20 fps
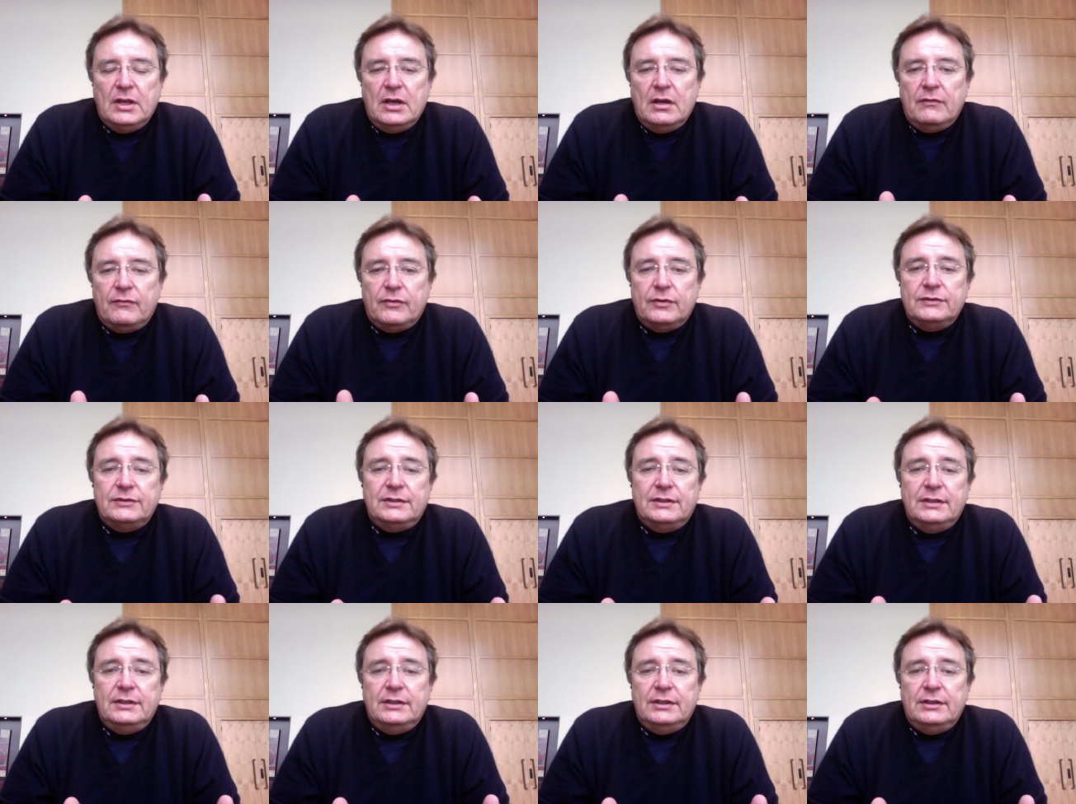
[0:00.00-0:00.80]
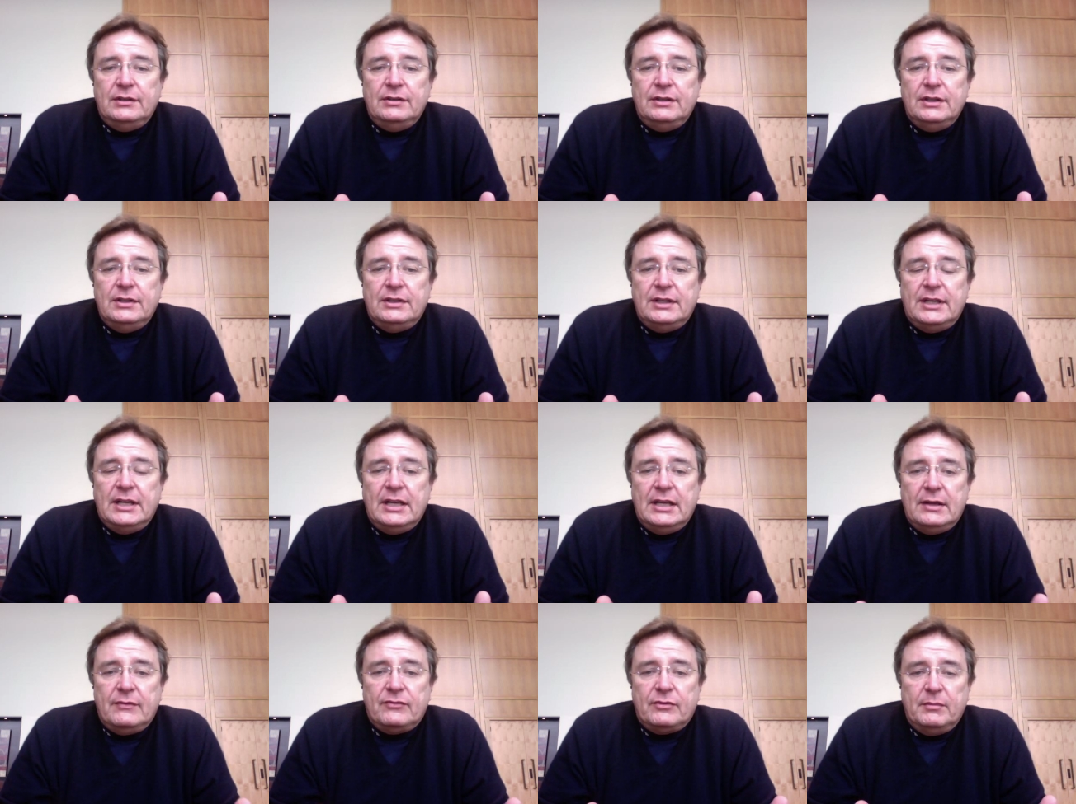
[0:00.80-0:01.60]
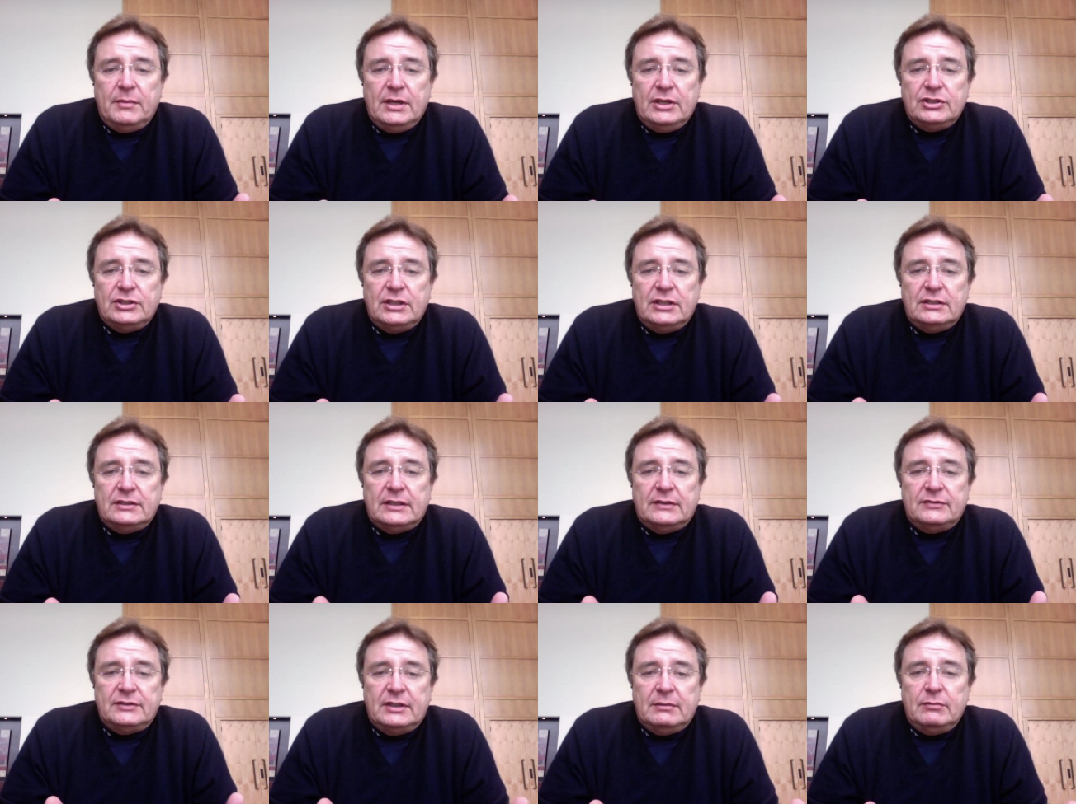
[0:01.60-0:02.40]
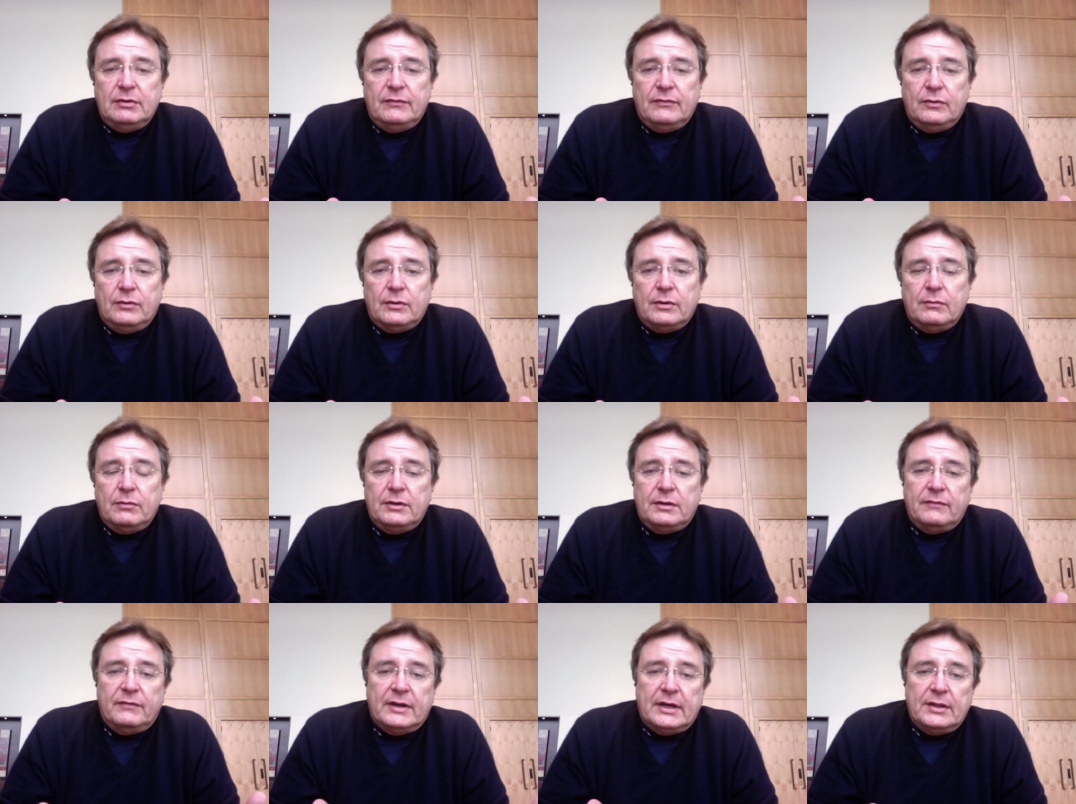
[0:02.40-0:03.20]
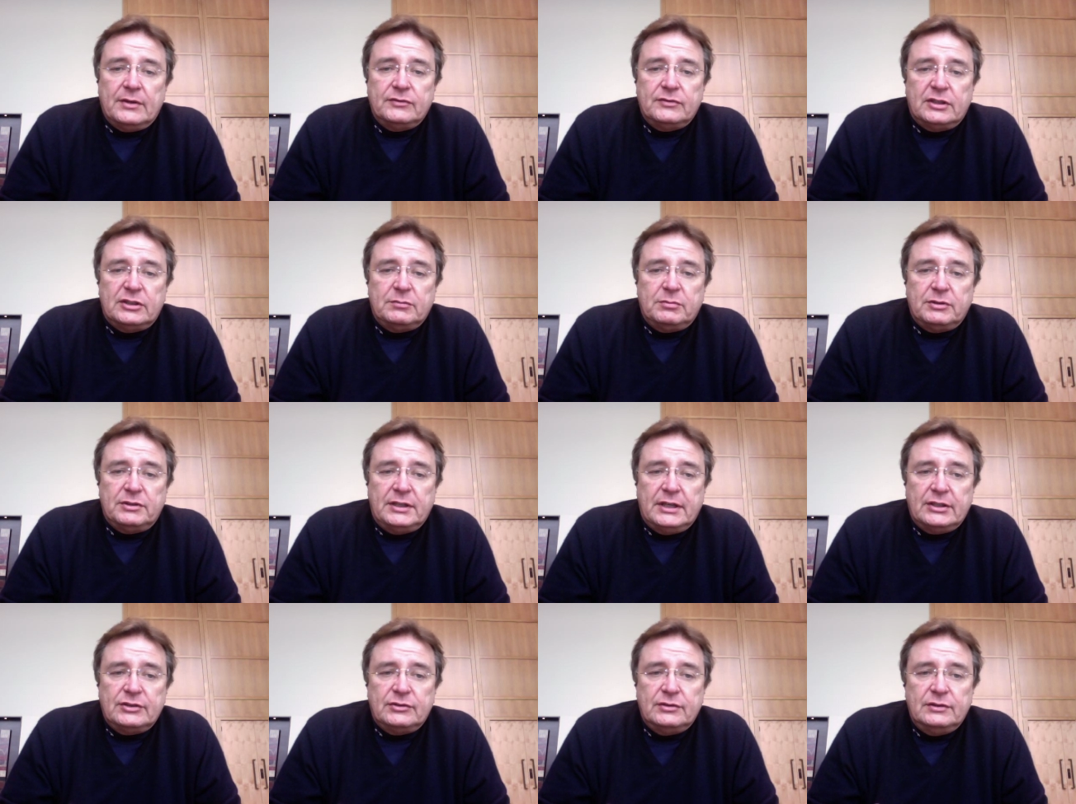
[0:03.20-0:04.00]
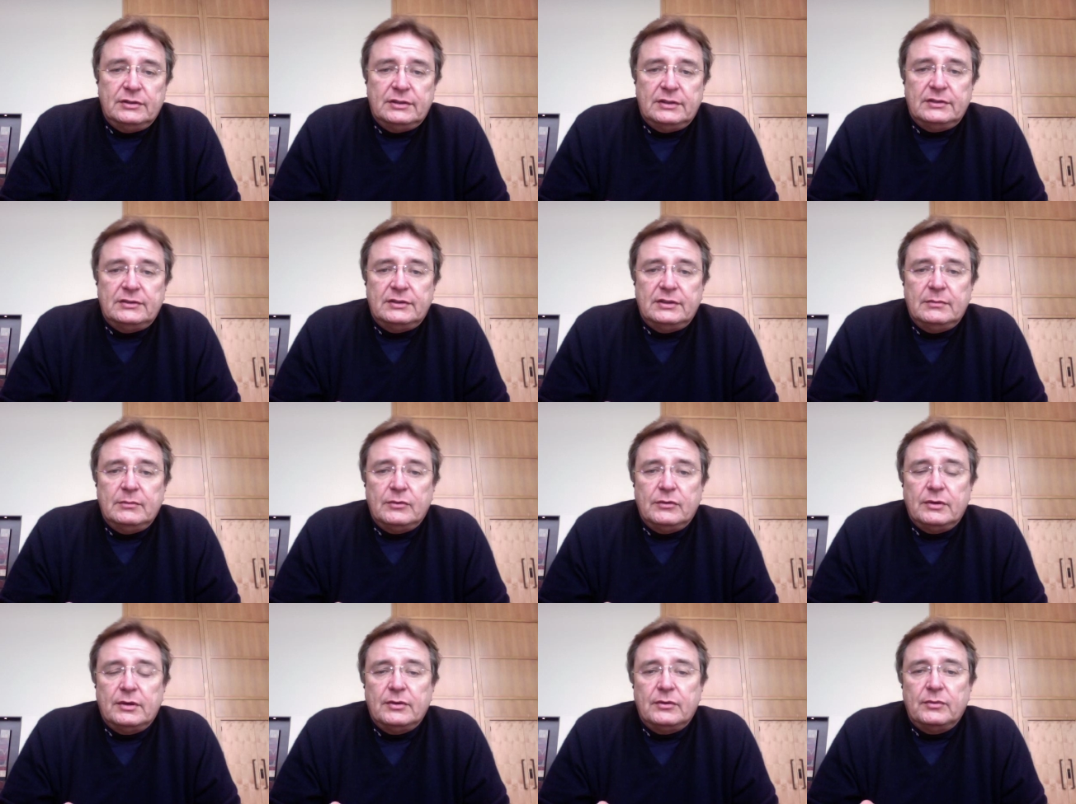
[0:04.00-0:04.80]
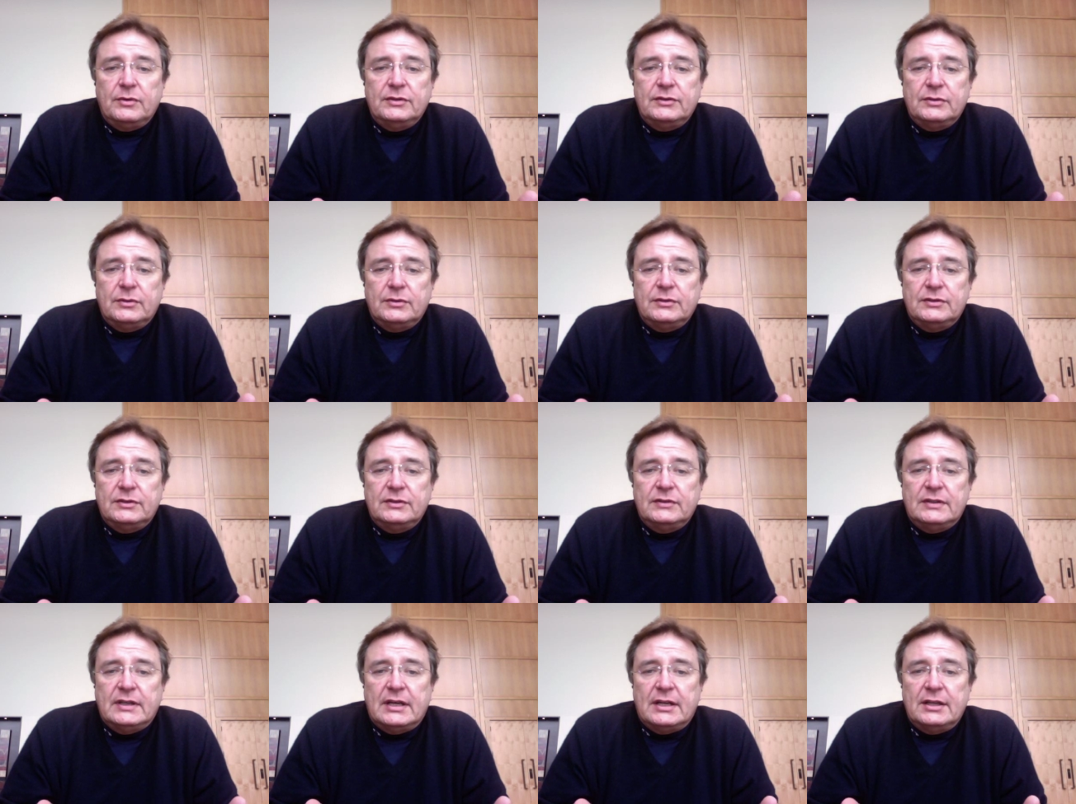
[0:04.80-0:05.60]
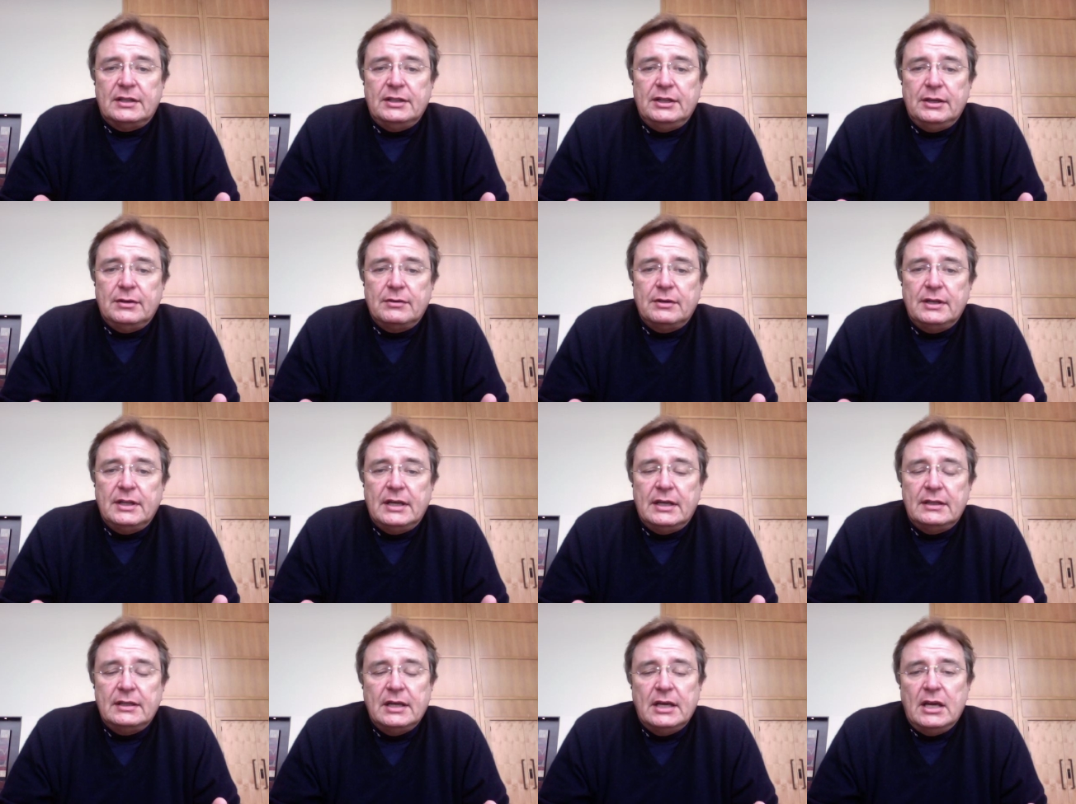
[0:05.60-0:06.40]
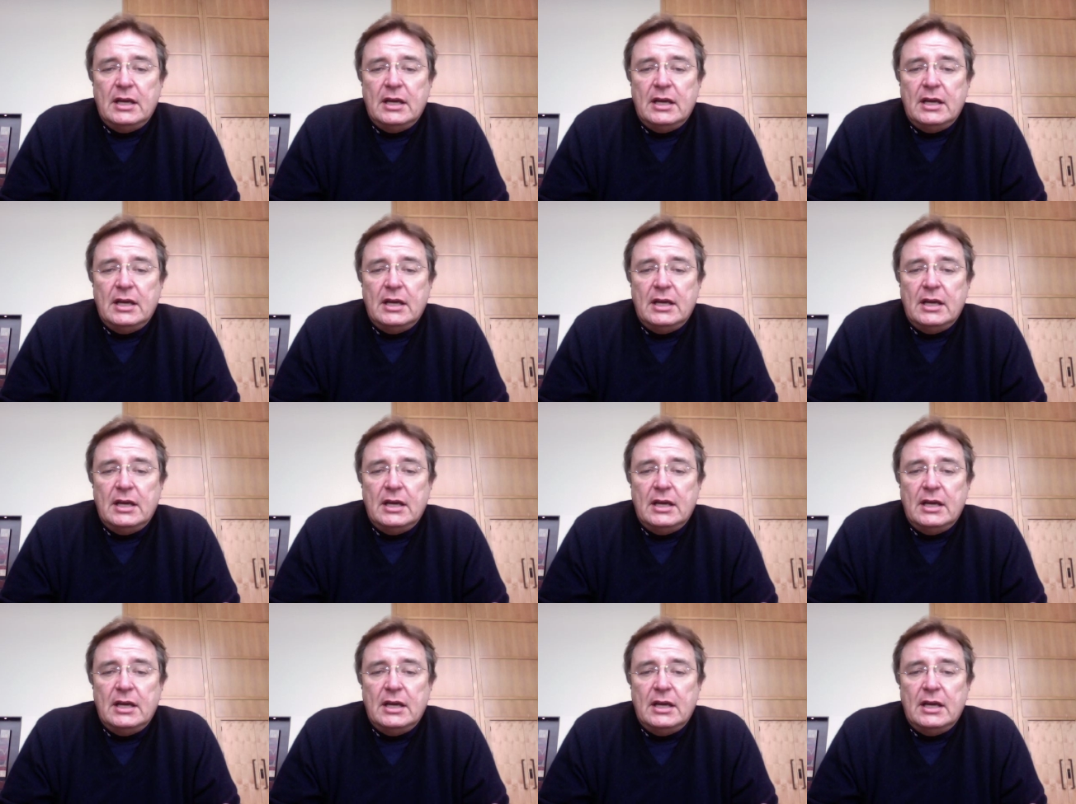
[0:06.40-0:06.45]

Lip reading: Firstly, you need to gain information, as I've said before, with the Fathers' Rights Protection System or other resources out on the internet,